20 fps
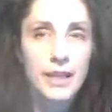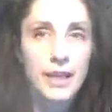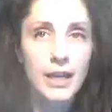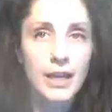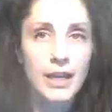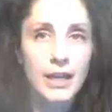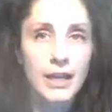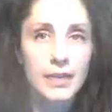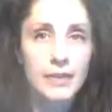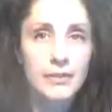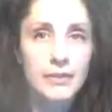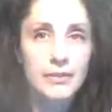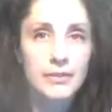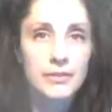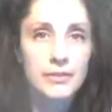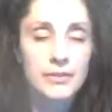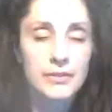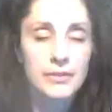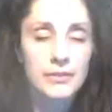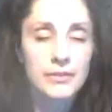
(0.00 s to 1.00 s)
uh,
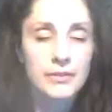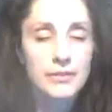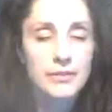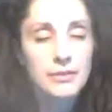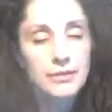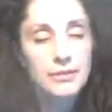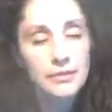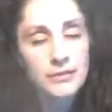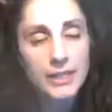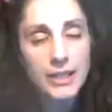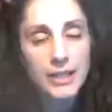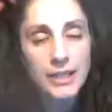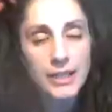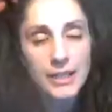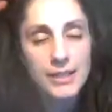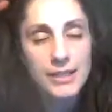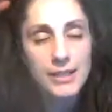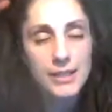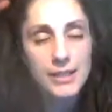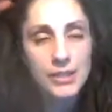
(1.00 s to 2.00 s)
right
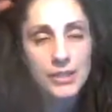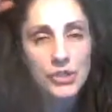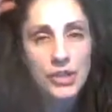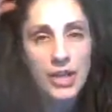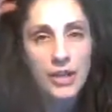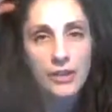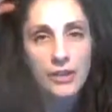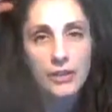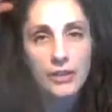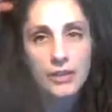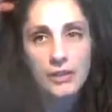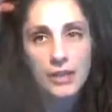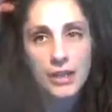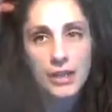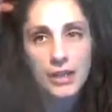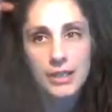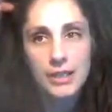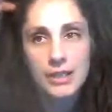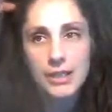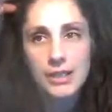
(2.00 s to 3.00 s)
next to the jail,
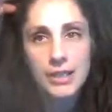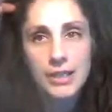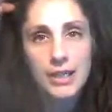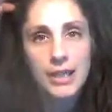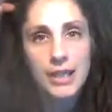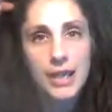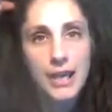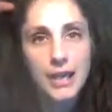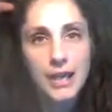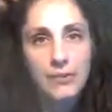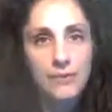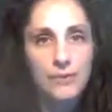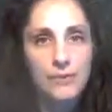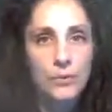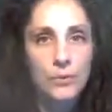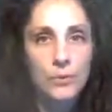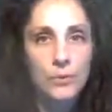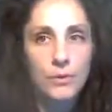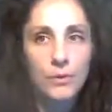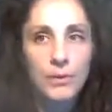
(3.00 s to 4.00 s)
and he had
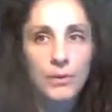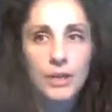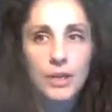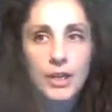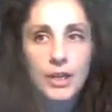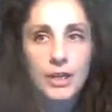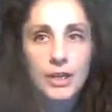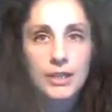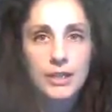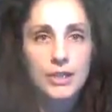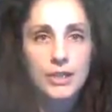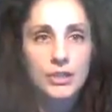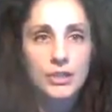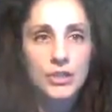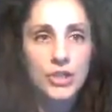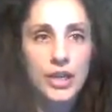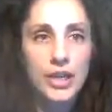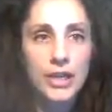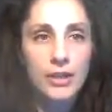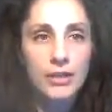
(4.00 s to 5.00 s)
four
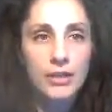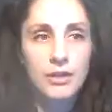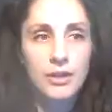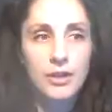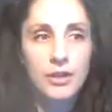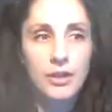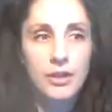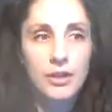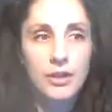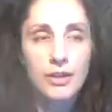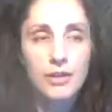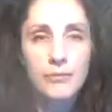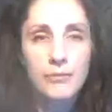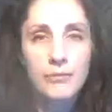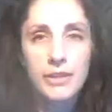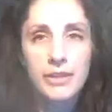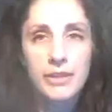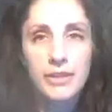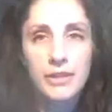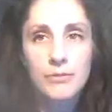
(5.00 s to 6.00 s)
jail
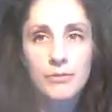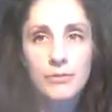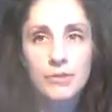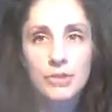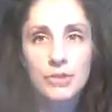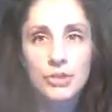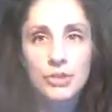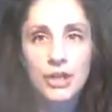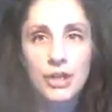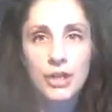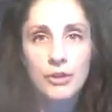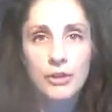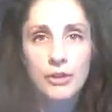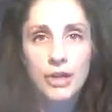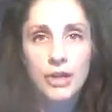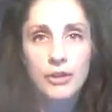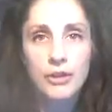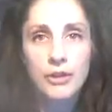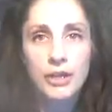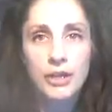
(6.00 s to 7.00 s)
men that were in jail
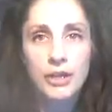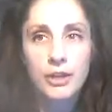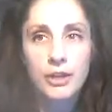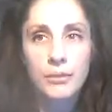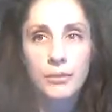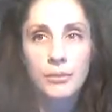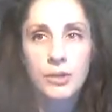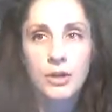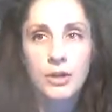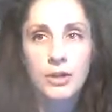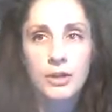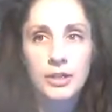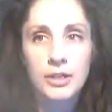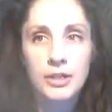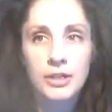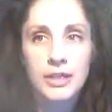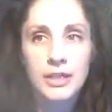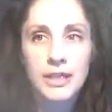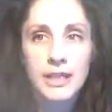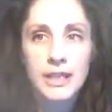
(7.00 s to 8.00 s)
carry him
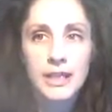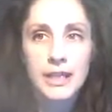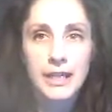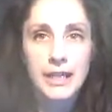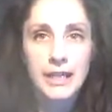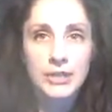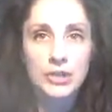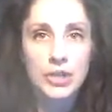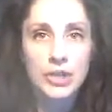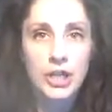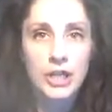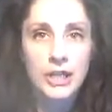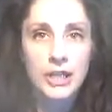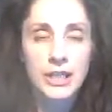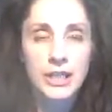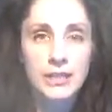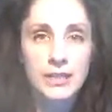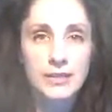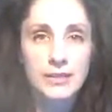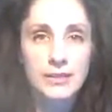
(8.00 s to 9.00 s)
on a
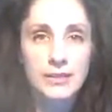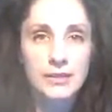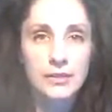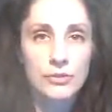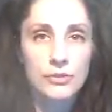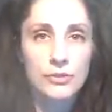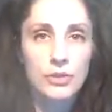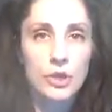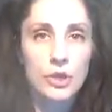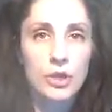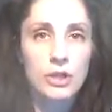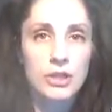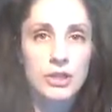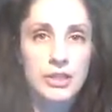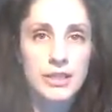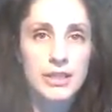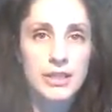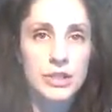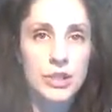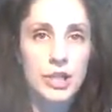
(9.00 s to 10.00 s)
Chinese those
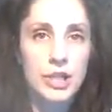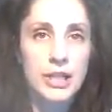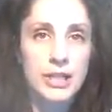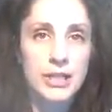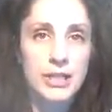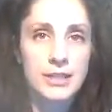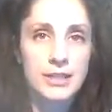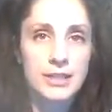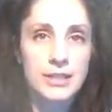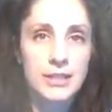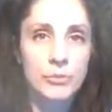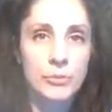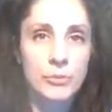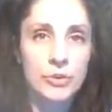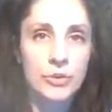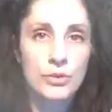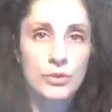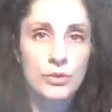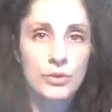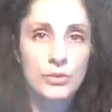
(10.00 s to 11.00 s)
carts that the Chinese
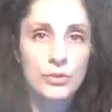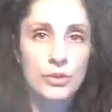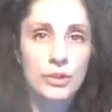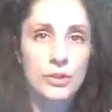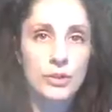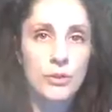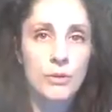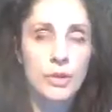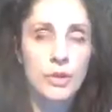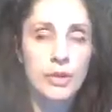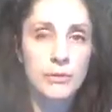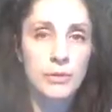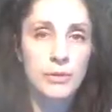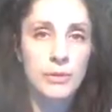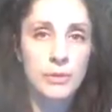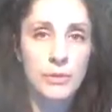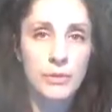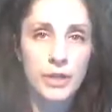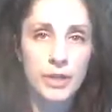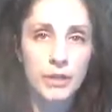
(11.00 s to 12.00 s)
emperors would go on, and
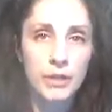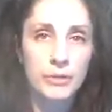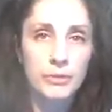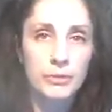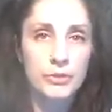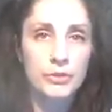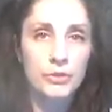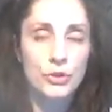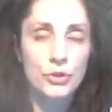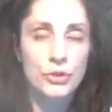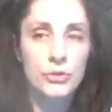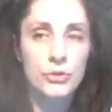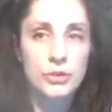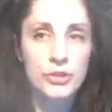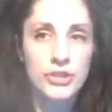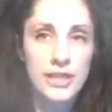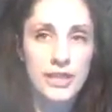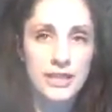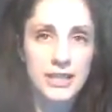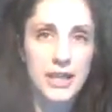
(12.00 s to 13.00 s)
people carry him on their
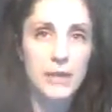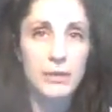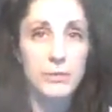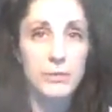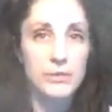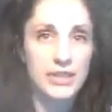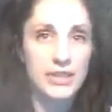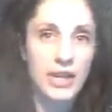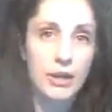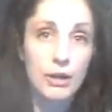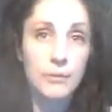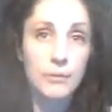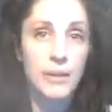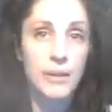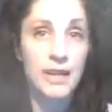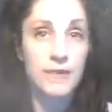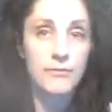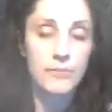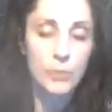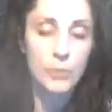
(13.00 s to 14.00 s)
shoulders. That's how he was carried
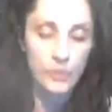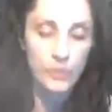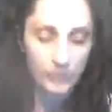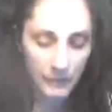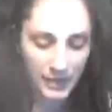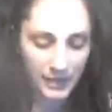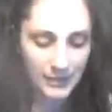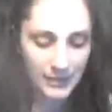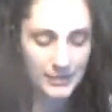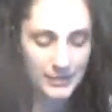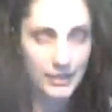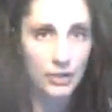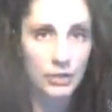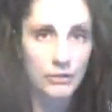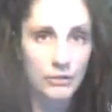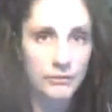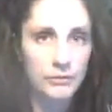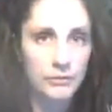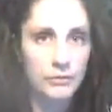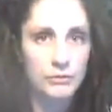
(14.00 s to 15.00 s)
back and forth because it
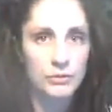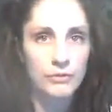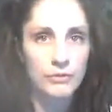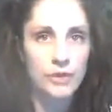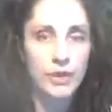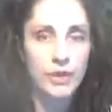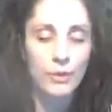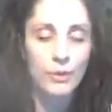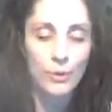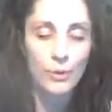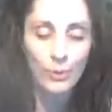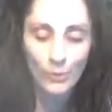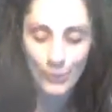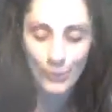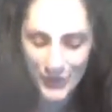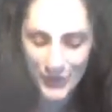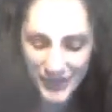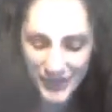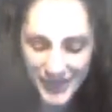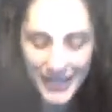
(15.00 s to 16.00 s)
hurt for him to ride a
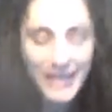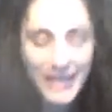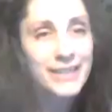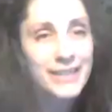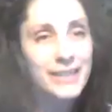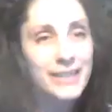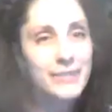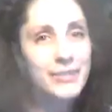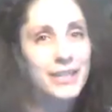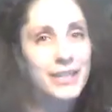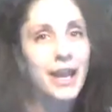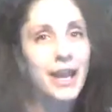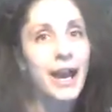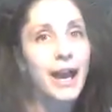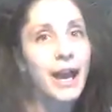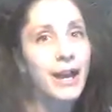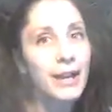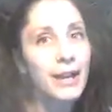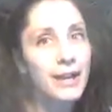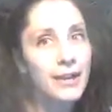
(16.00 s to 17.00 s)
horse, stuff like that.
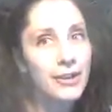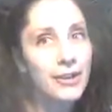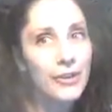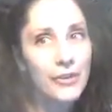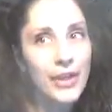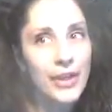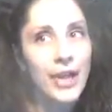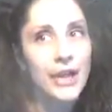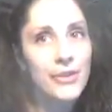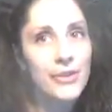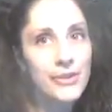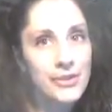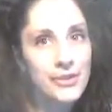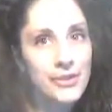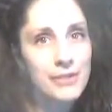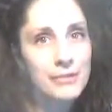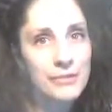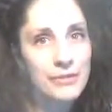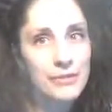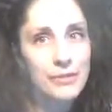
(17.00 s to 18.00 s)
I didn't know that. I thought
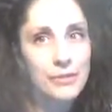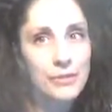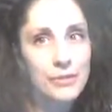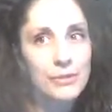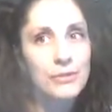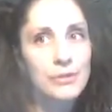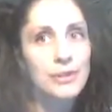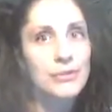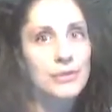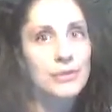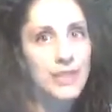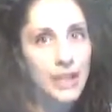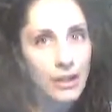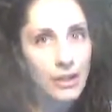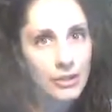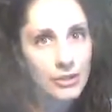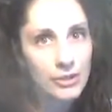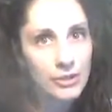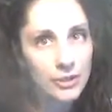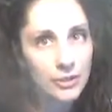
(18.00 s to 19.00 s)
that was really cool, and he was a
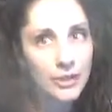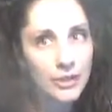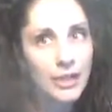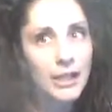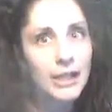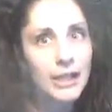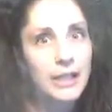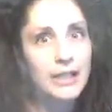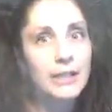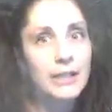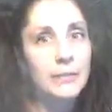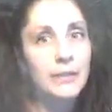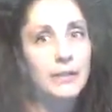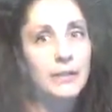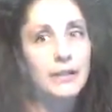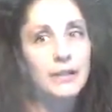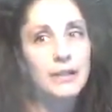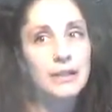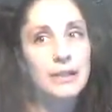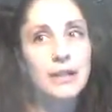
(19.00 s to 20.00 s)
character, and
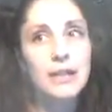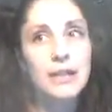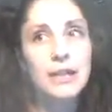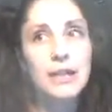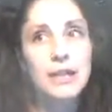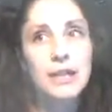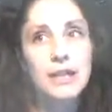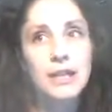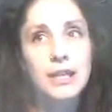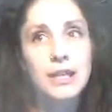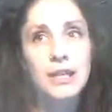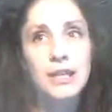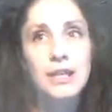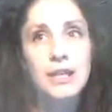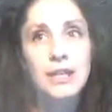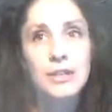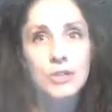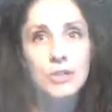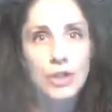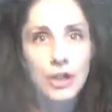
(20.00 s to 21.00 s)
apparently he
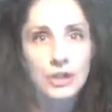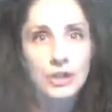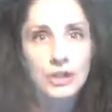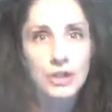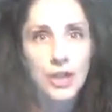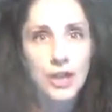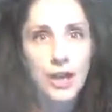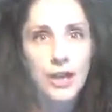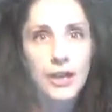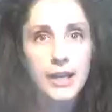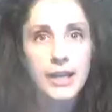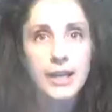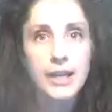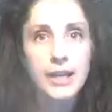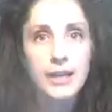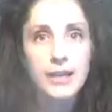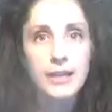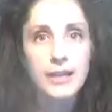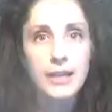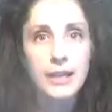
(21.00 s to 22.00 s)
talked a lot,
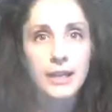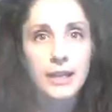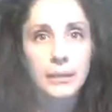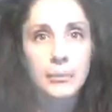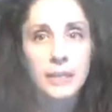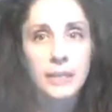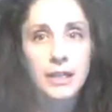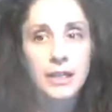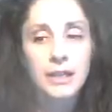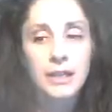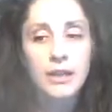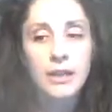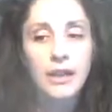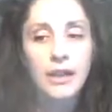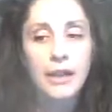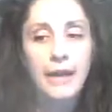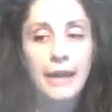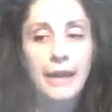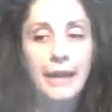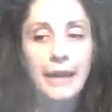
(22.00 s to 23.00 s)
like me.
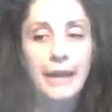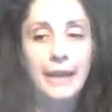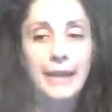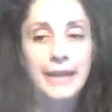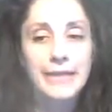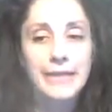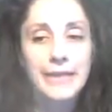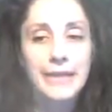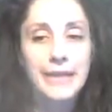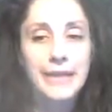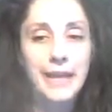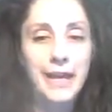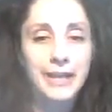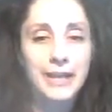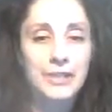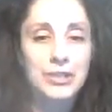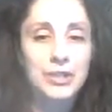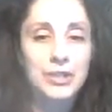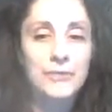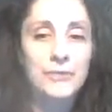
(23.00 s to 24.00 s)
And they
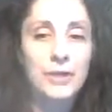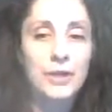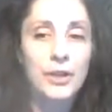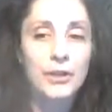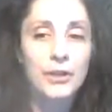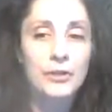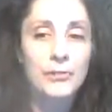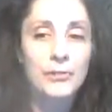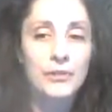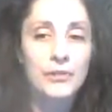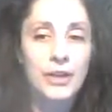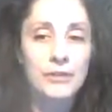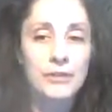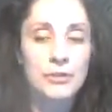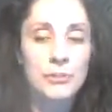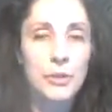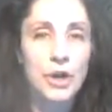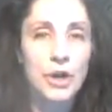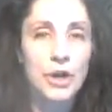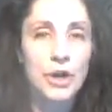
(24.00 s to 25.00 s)
actually followed him around
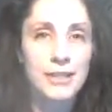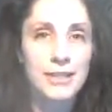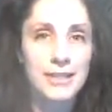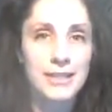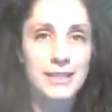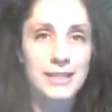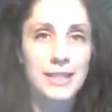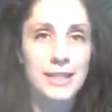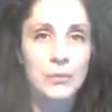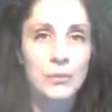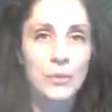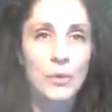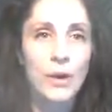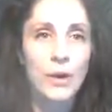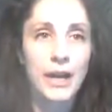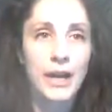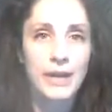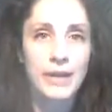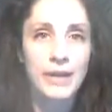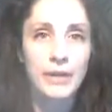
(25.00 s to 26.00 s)
to parties to keep him
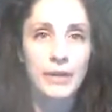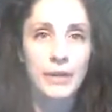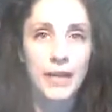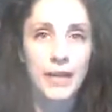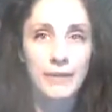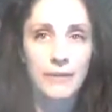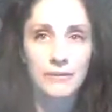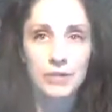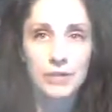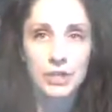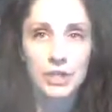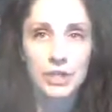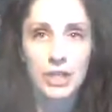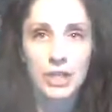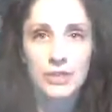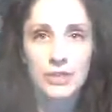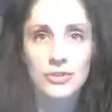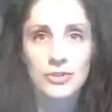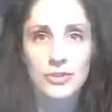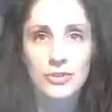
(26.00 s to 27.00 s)
quiet, and they would have to
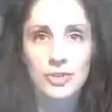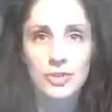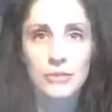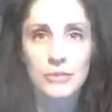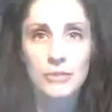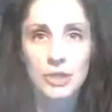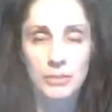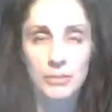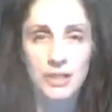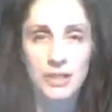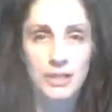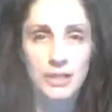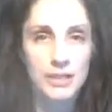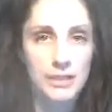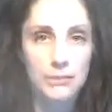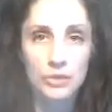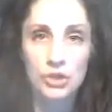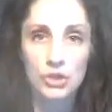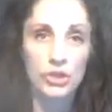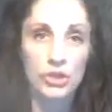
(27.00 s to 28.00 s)
change the subject because
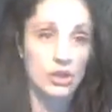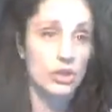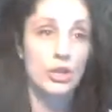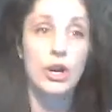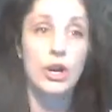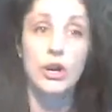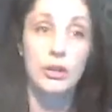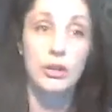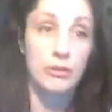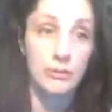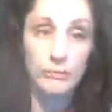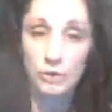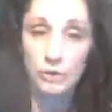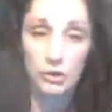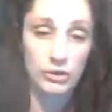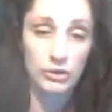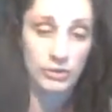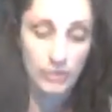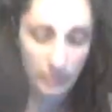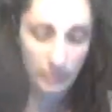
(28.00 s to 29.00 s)
he was just a talker, would
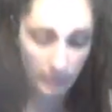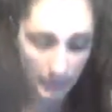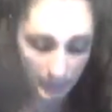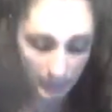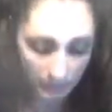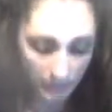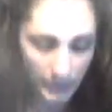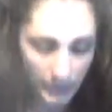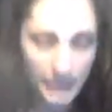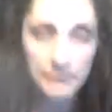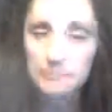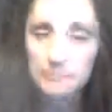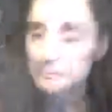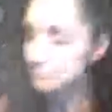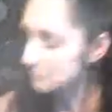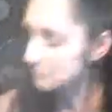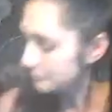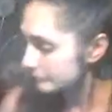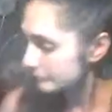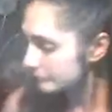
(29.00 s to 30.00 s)
just talk about everything.
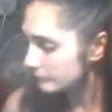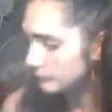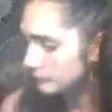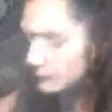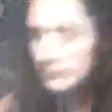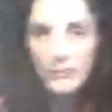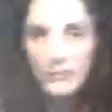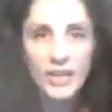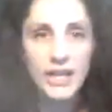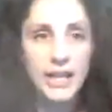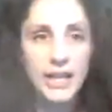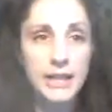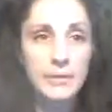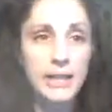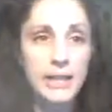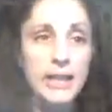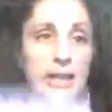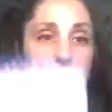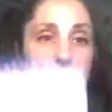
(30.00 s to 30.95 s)
Anyway,